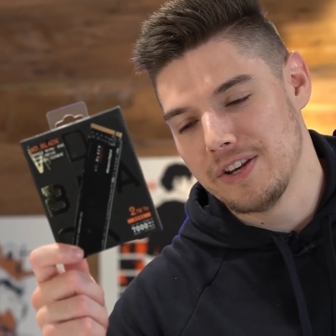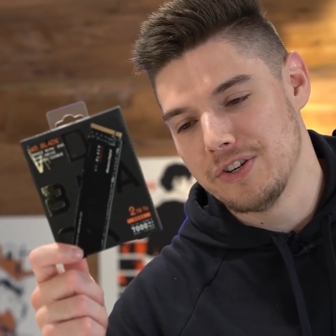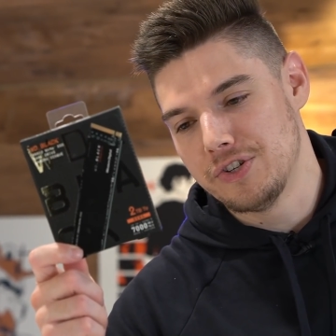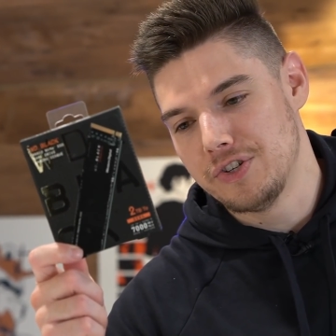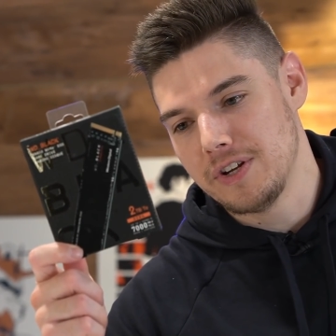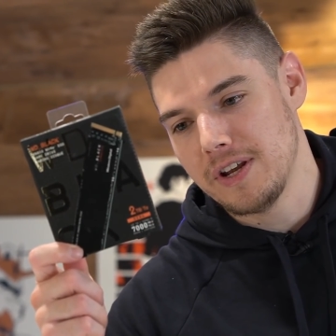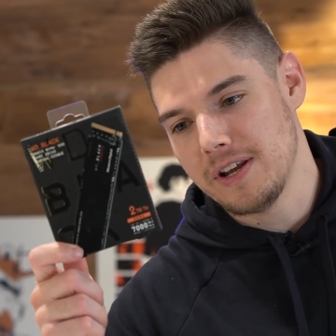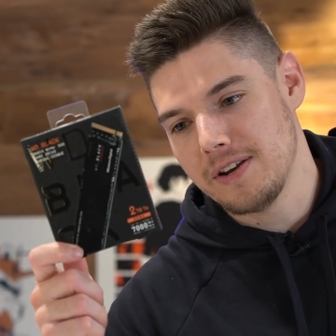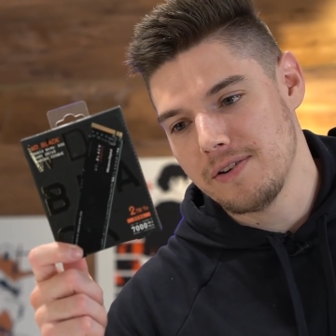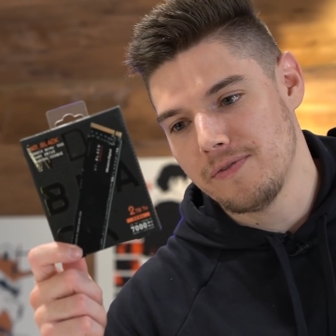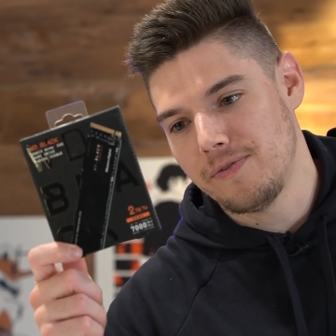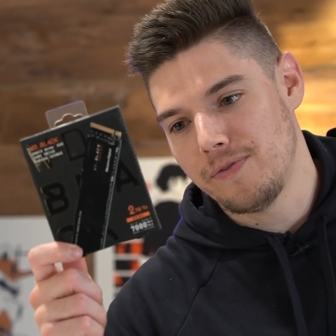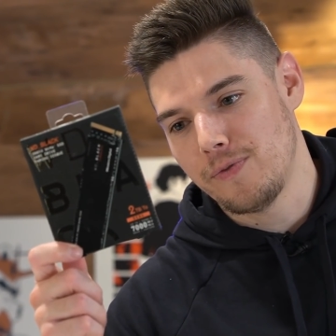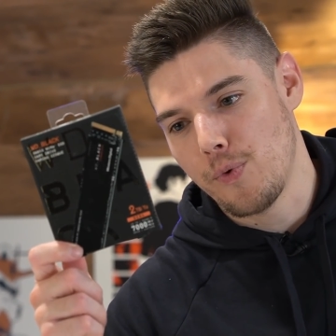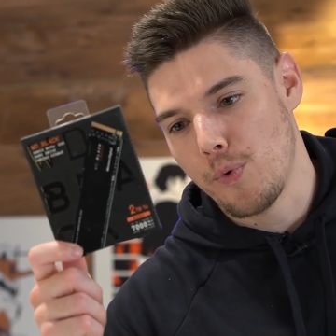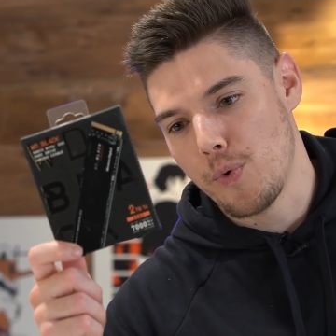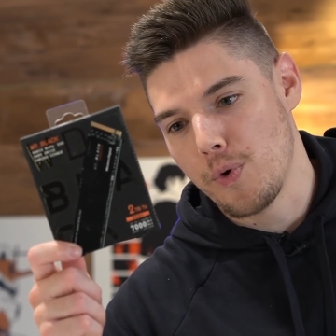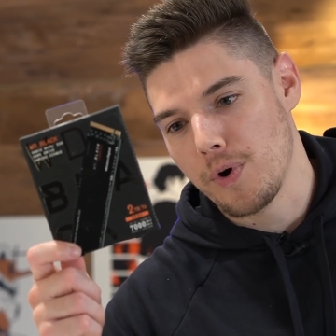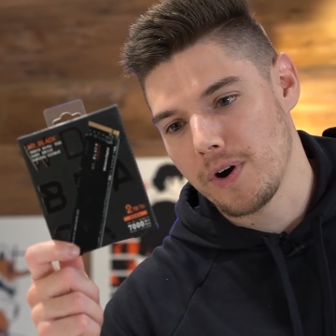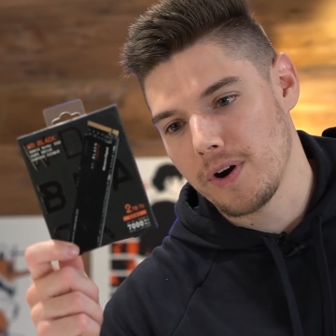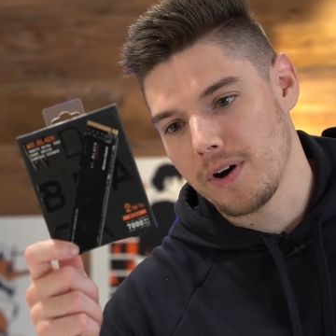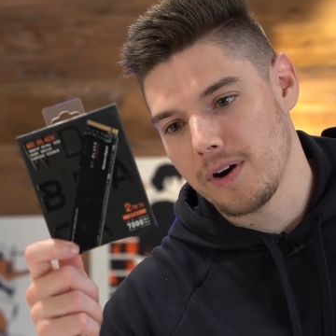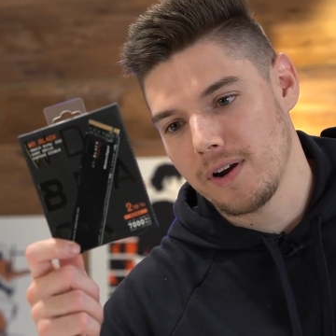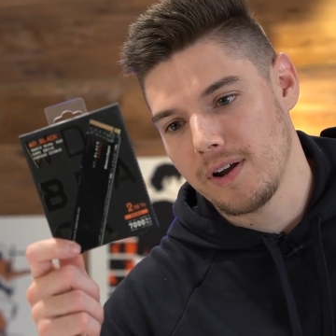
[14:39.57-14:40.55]
Gen
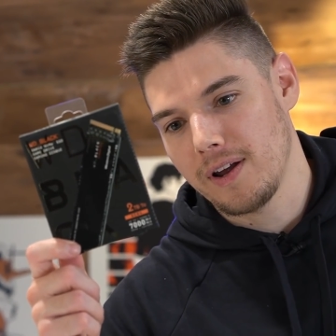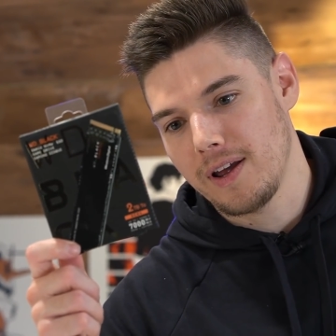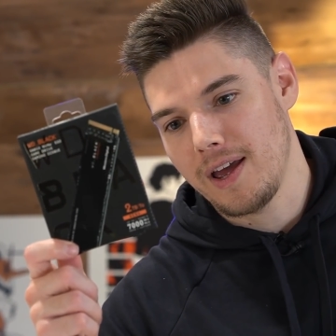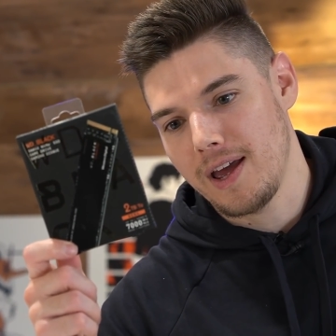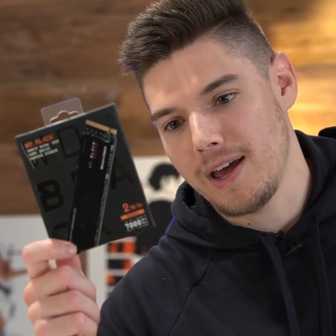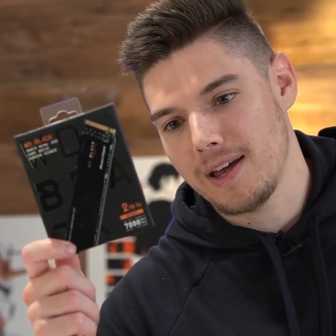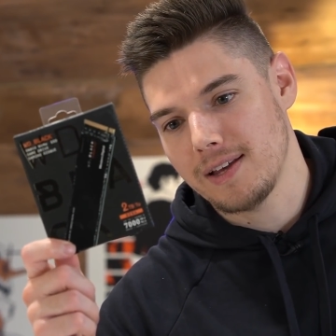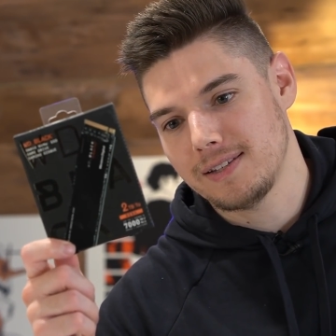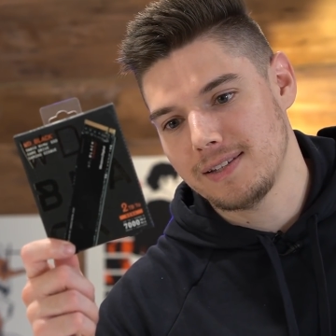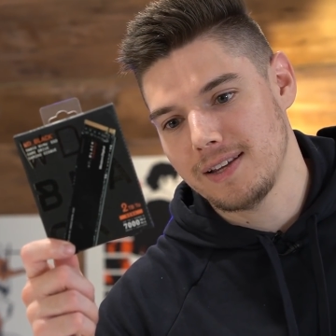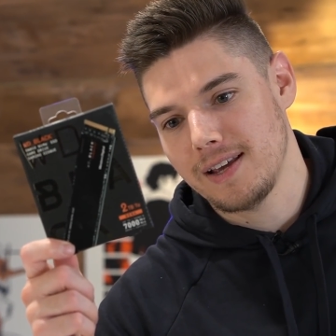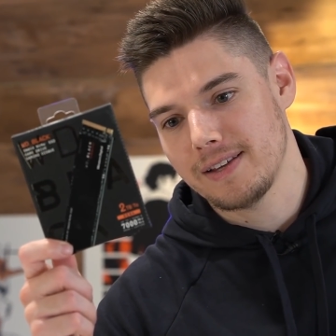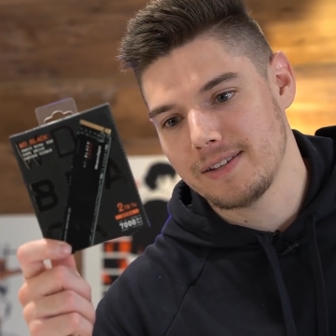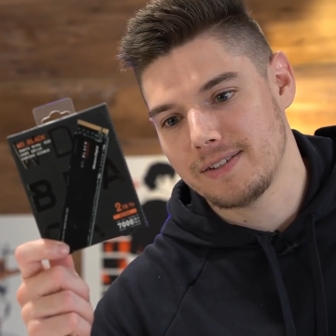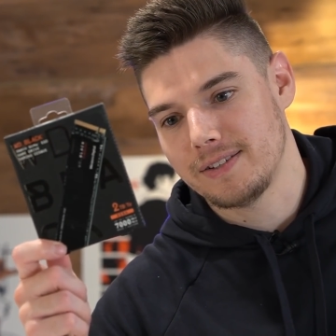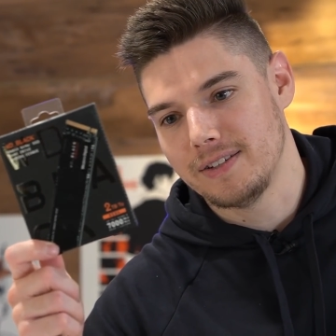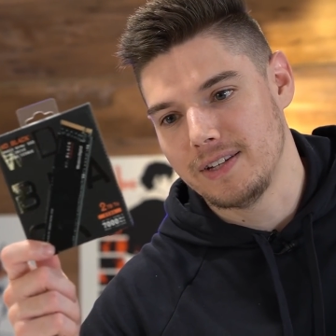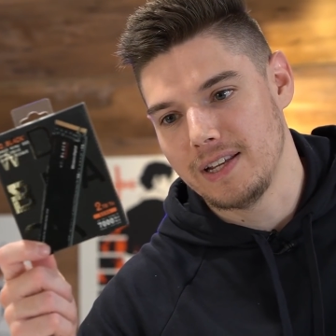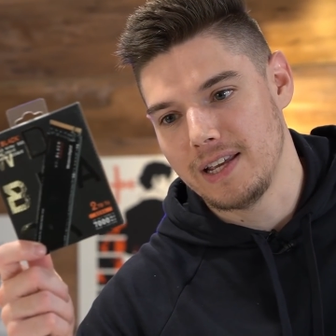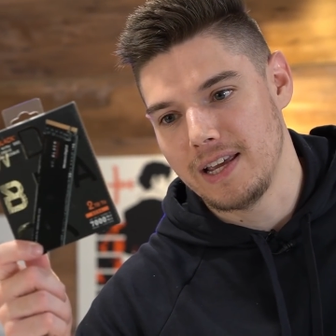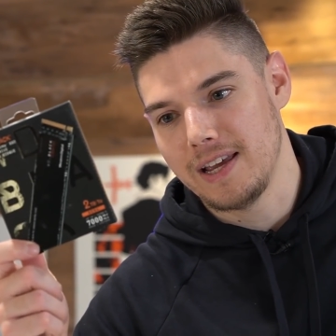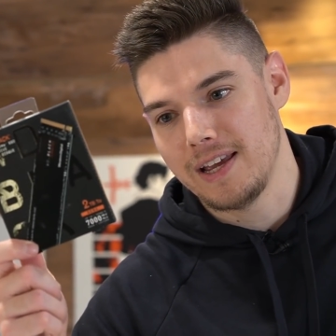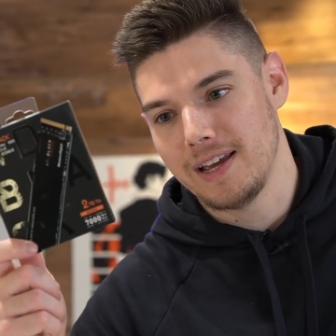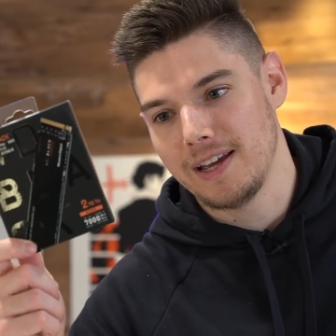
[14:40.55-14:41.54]
4
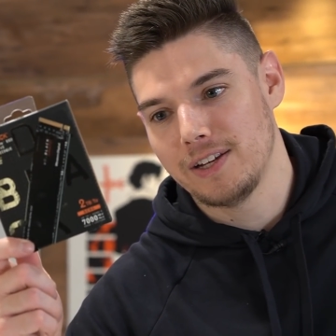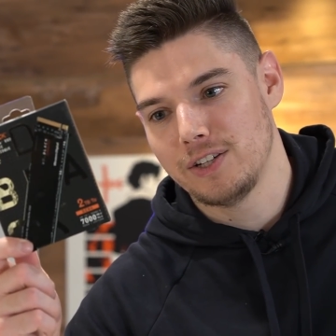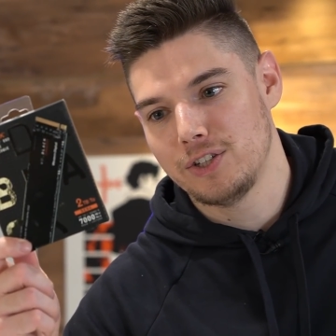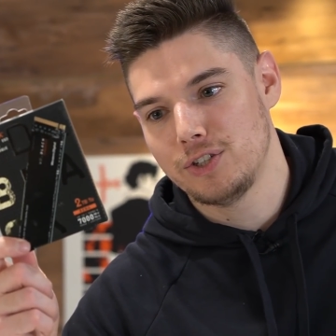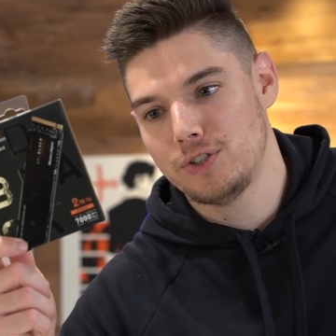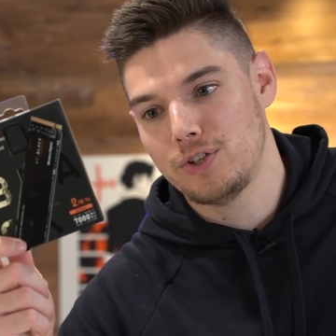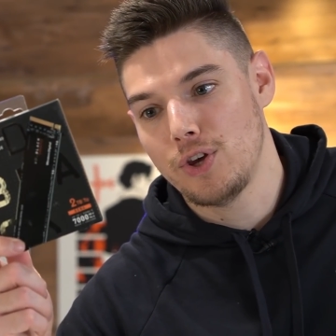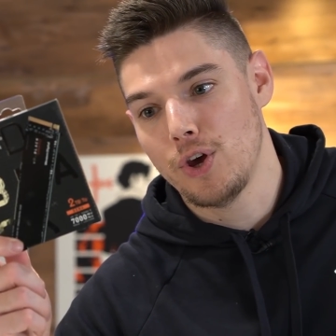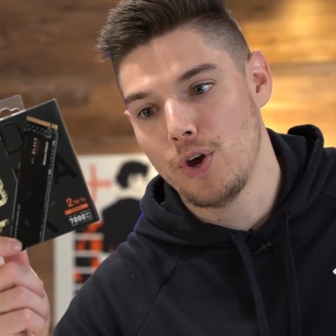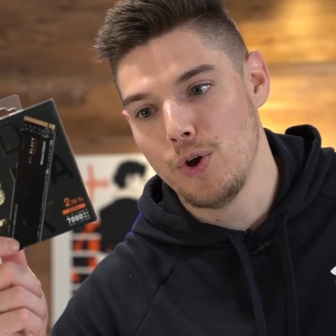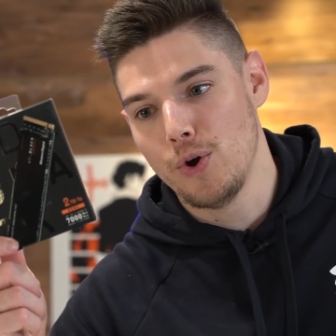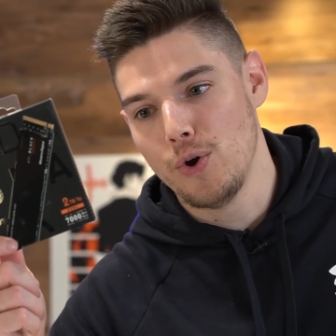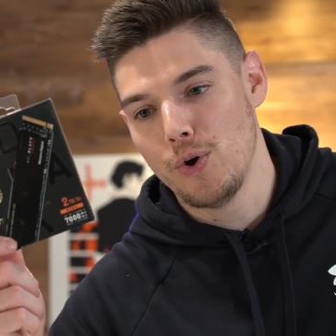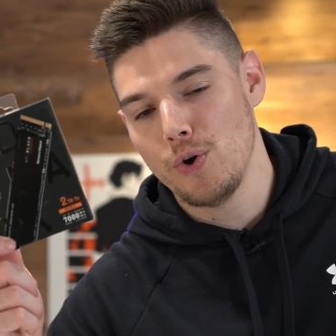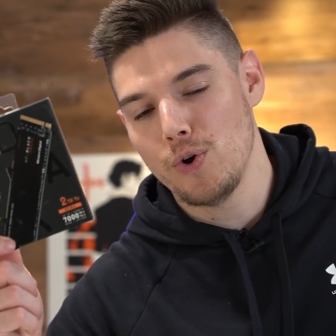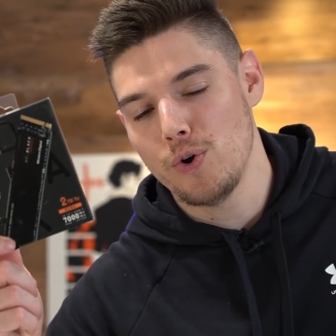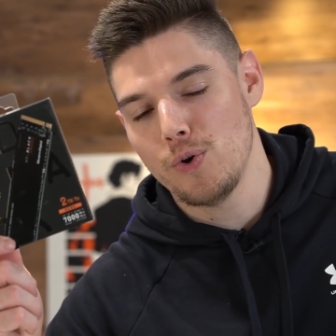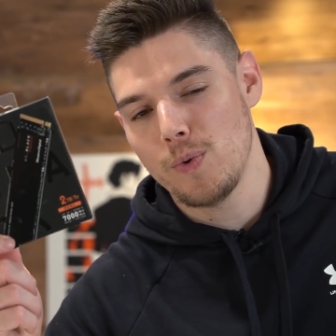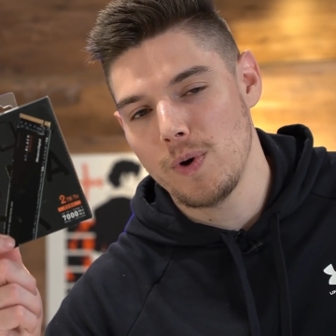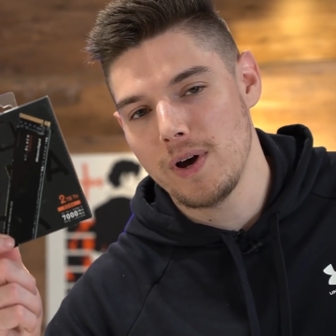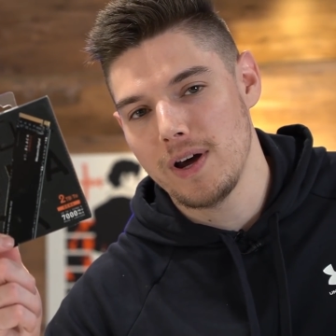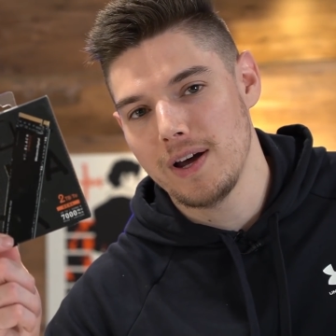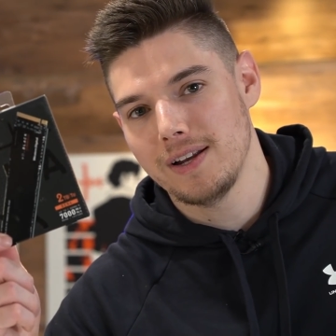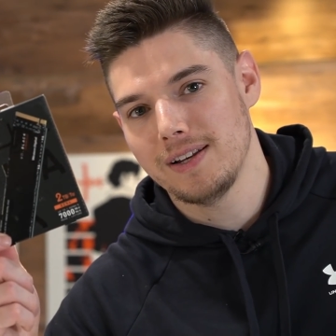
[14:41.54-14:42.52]
SSD,
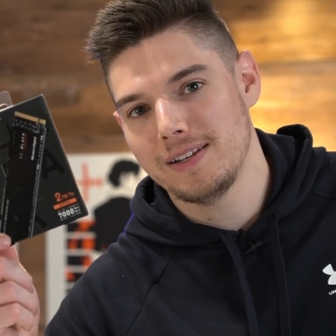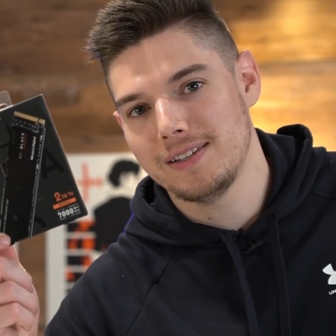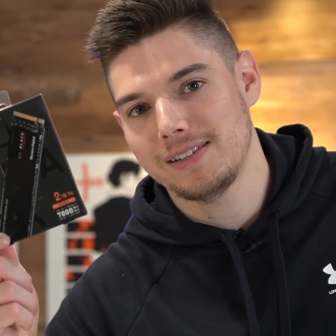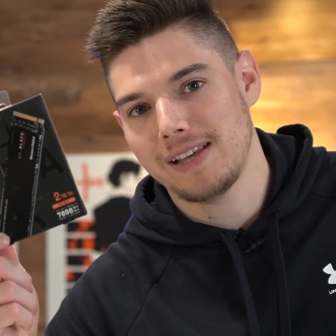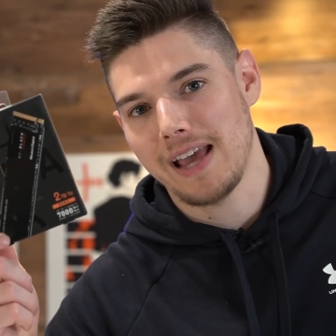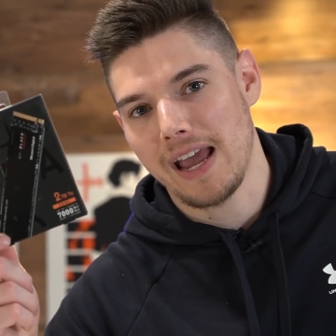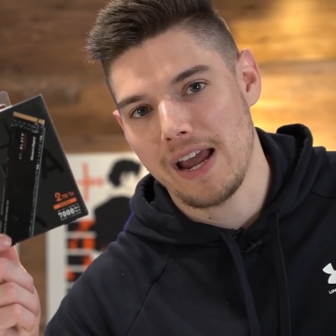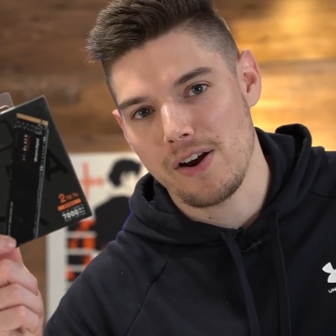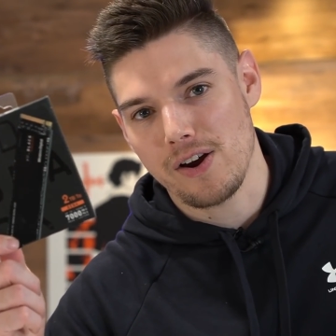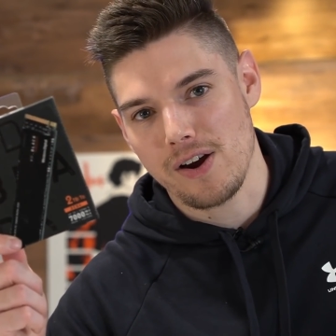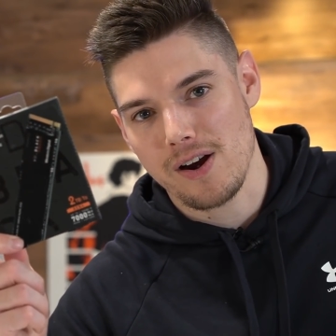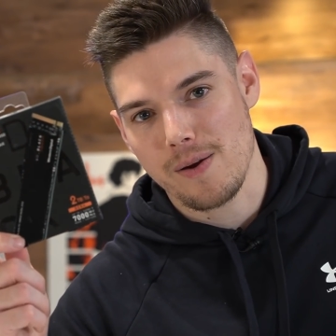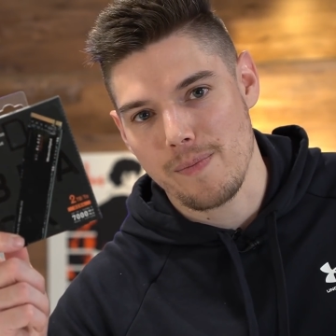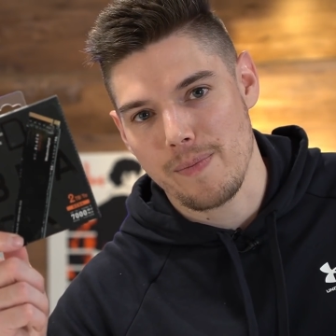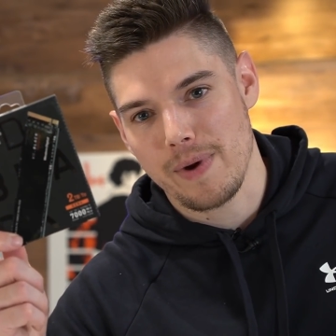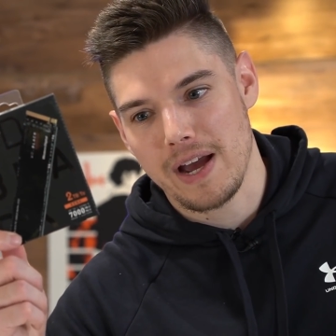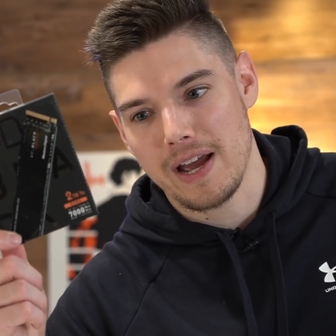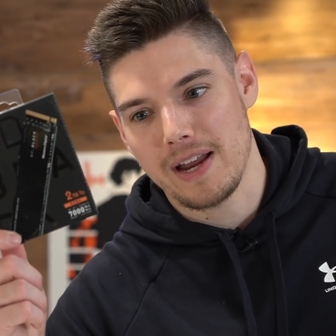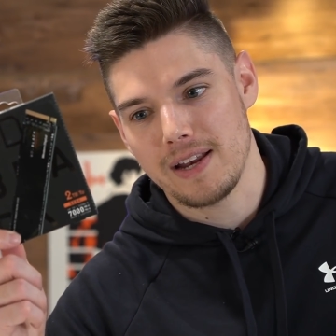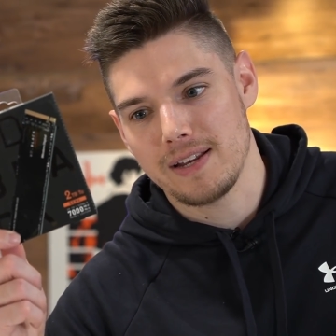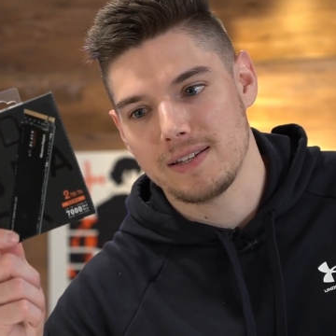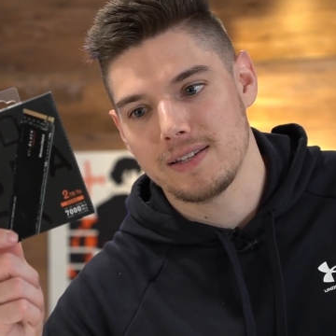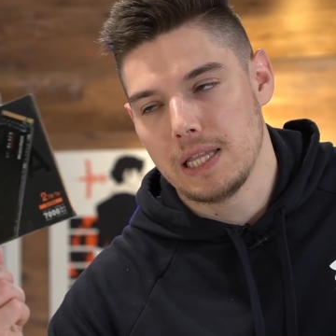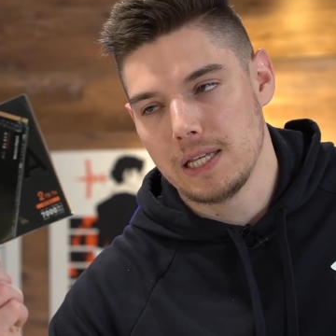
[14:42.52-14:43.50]
2
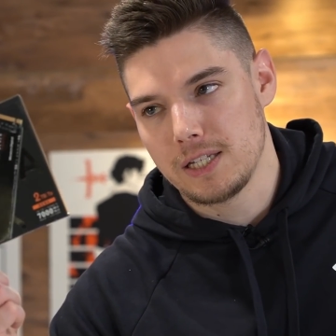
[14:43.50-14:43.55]
terabytes.